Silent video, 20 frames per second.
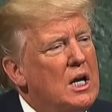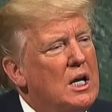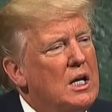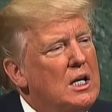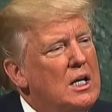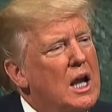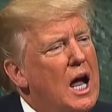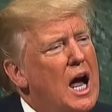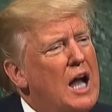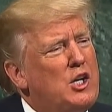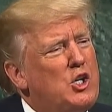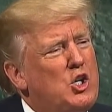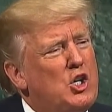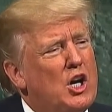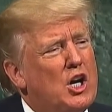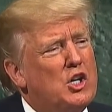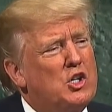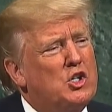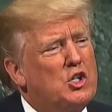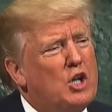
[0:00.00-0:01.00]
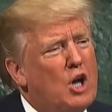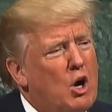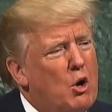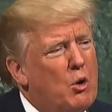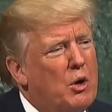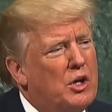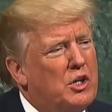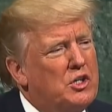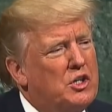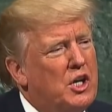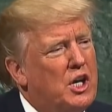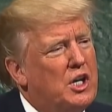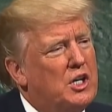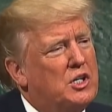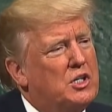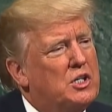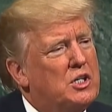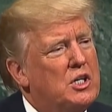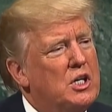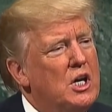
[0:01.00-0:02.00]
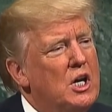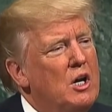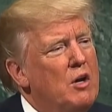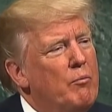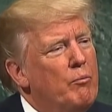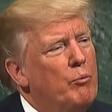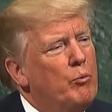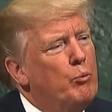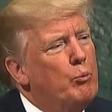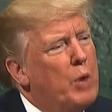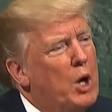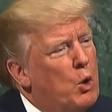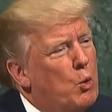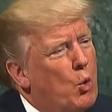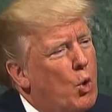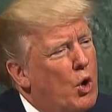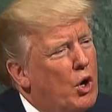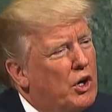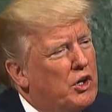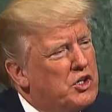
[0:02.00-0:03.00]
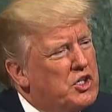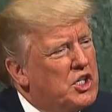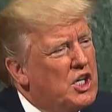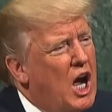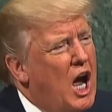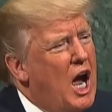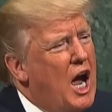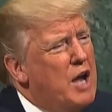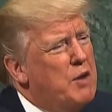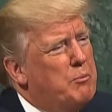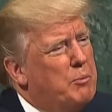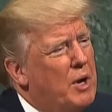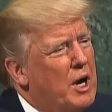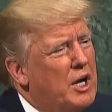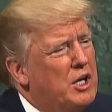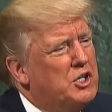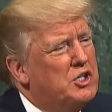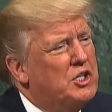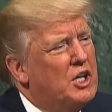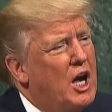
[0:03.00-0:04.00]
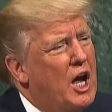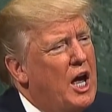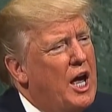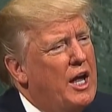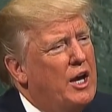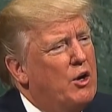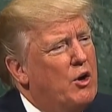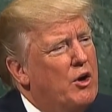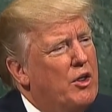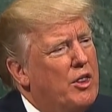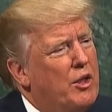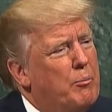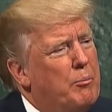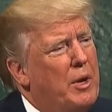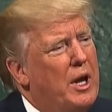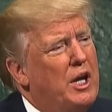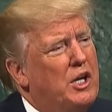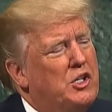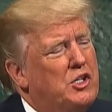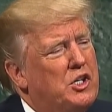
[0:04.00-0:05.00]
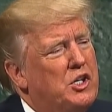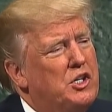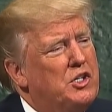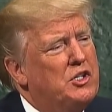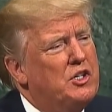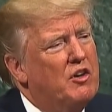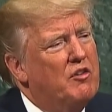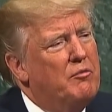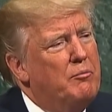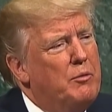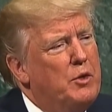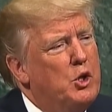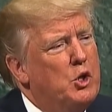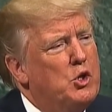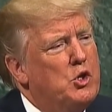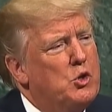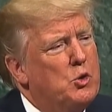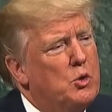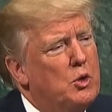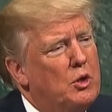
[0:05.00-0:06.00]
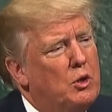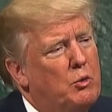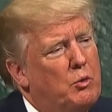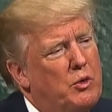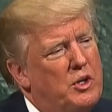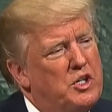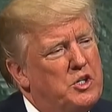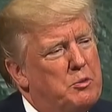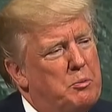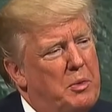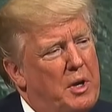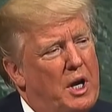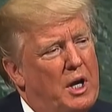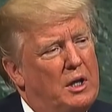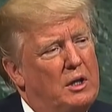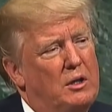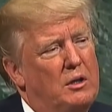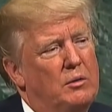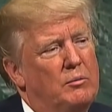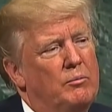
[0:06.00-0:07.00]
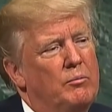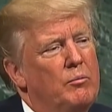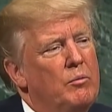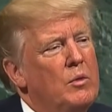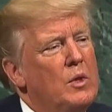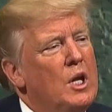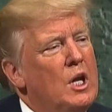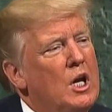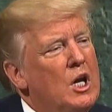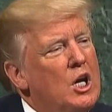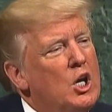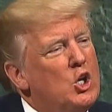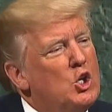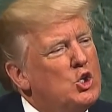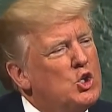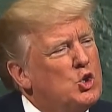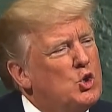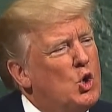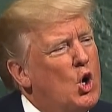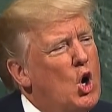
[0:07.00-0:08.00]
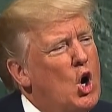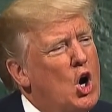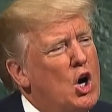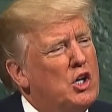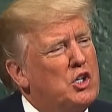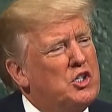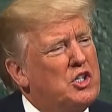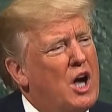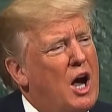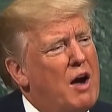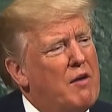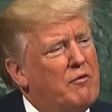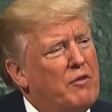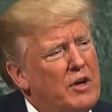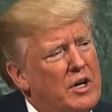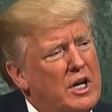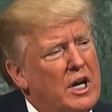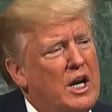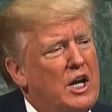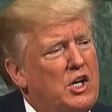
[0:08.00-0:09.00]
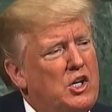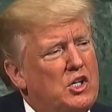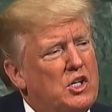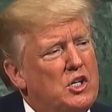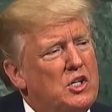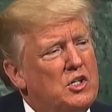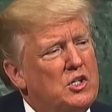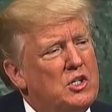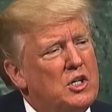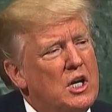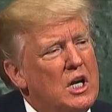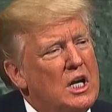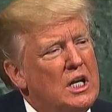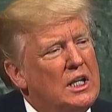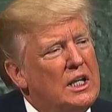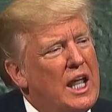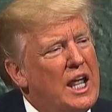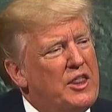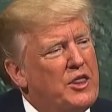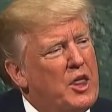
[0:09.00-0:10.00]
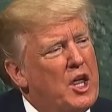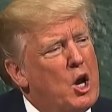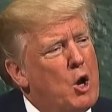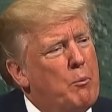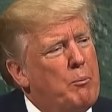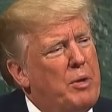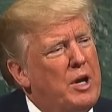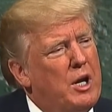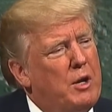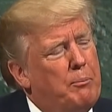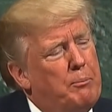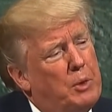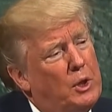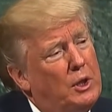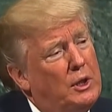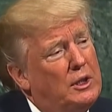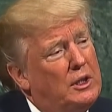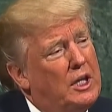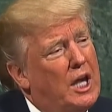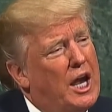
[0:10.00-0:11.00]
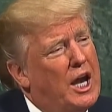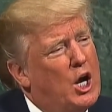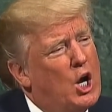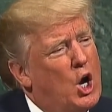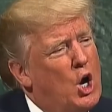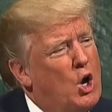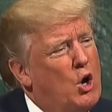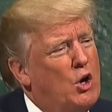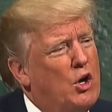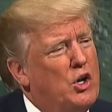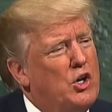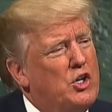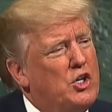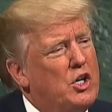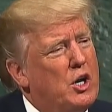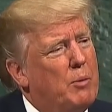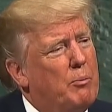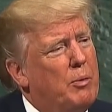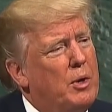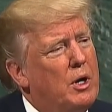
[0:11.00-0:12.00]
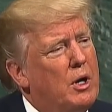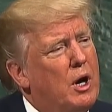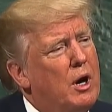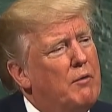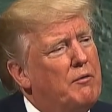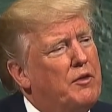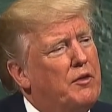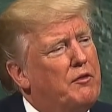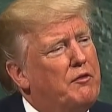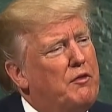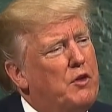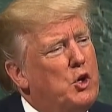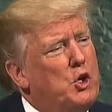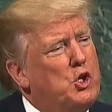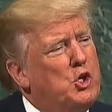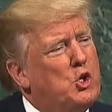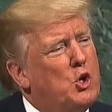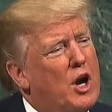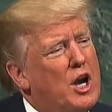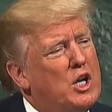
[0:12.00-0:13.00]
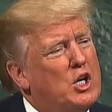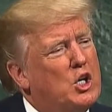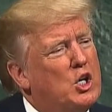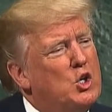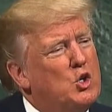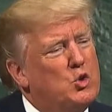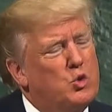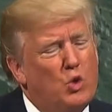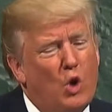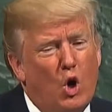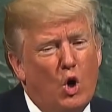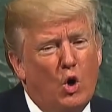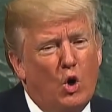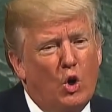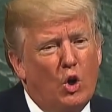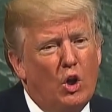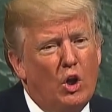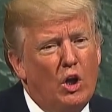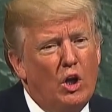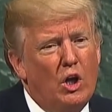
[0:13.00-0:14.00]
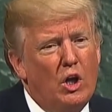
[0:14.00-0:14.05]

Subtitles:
not just coexist, but work side by side on the basis of mutual respect. Strong sovereign nations let their people take ownership of the future and control